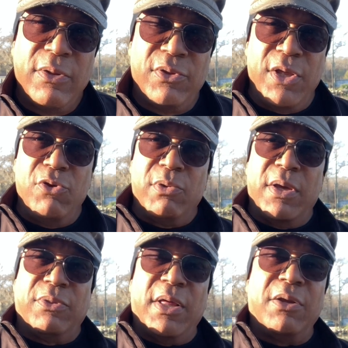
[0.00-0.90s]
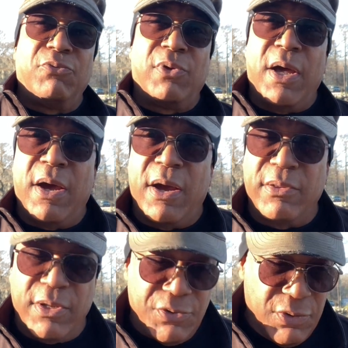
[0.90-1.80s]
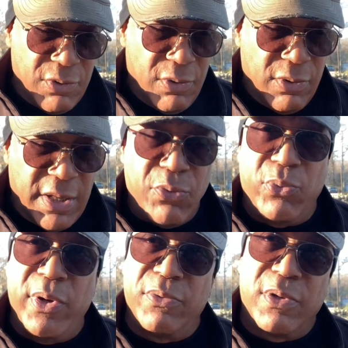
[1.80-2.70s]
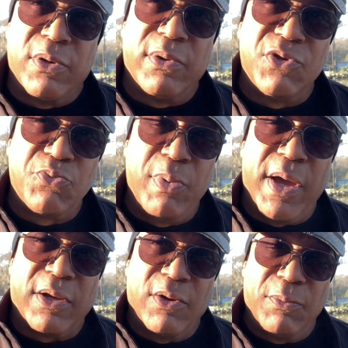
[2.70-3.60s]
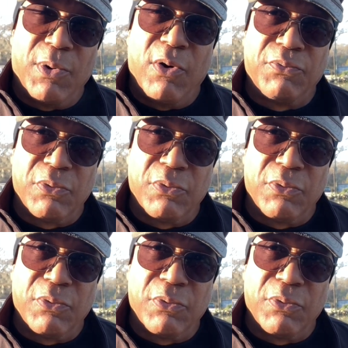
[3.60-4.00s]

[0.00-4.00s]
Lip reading: Then you get that tire that wheel you're going to inspect up off the